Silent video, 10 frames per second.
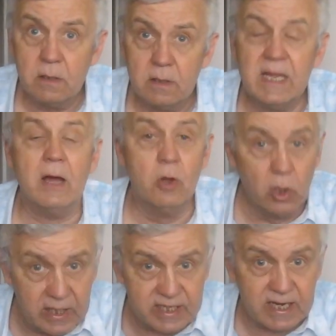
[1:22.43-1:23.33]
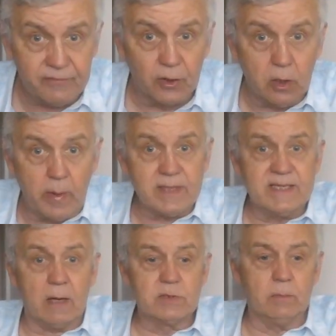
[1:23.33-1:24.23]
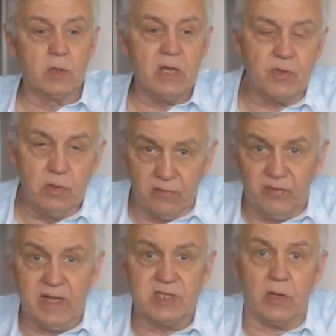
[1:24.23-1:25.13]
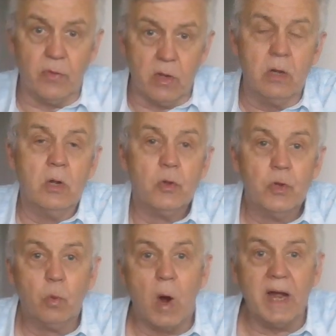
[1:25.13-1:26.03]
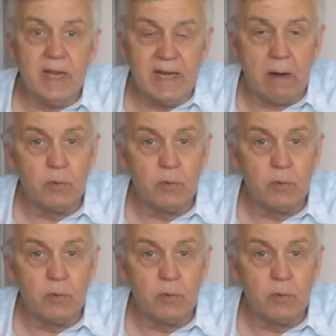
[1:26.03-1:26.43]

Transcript: yeah, earliest day before I went out. I'm looking through the feeds on the Wire now,